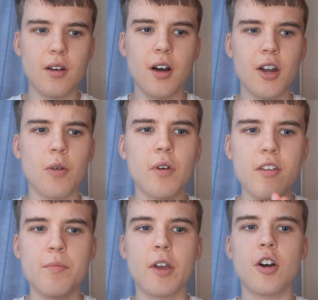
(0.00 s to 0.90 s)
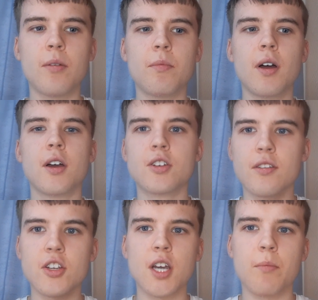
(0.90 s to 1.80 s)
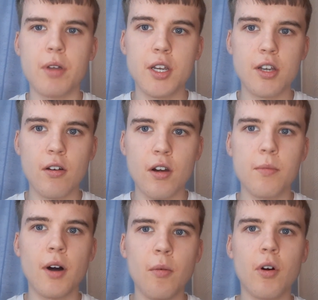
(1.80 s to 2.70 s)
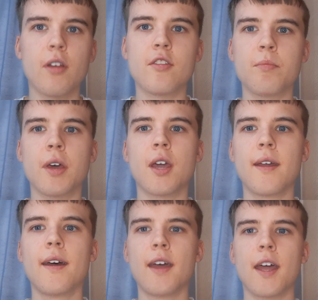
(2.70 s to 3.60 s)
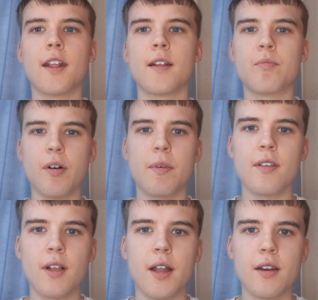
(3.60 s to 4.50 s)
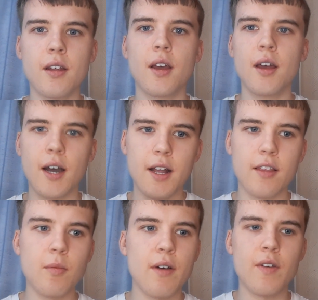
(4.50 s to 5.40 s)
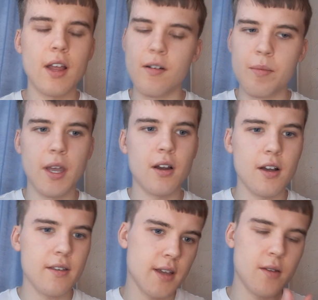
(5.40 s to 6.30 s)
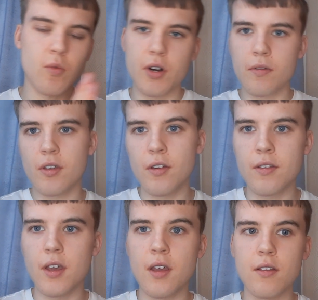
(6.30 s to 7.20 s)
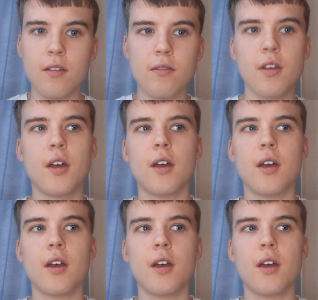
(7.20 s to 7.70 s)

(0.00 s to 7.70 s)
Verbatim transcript: I don't want us to become just a championship club. I want us to be in the promised land and whether that would be like I said one or two seasons